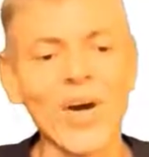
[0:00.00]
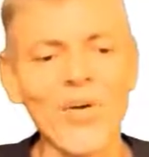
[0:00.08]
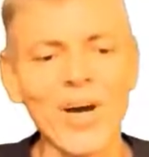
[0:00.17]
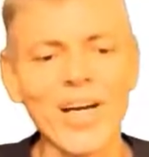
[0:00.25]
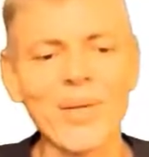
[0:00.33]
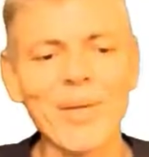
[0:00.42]

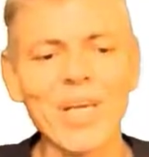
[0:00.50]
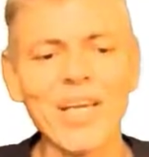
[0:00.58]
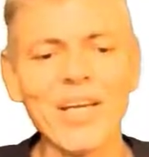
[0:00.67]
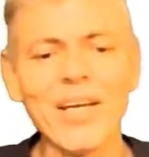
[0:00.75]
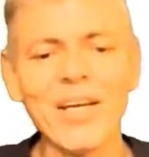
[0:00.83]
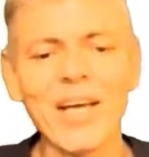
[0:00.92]
Go under
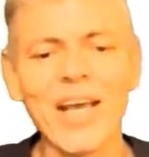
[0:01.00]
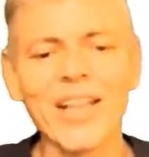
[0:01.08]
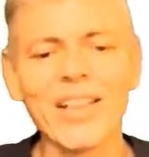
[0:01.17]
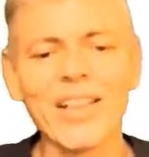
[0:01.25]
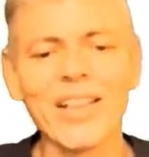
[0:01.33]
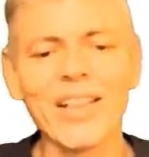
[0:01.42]
begin
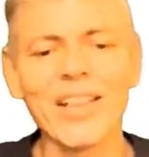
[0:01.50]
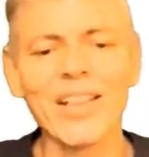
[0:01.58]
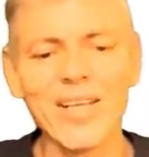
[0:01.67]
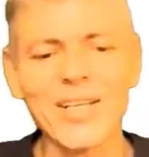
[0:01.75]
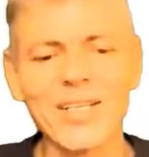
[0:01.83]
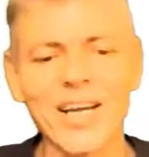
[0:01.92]
and type
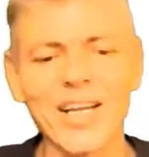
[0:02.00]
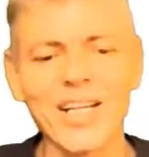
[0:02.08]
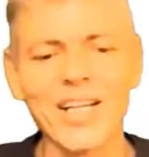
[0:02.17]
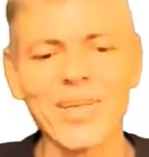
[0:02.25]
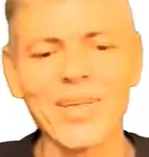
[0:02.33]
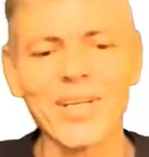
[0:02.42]
this
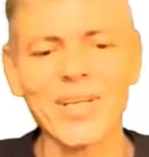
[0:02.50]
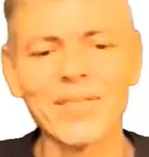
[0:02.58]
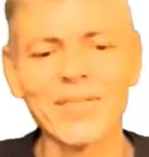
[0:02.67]
statement.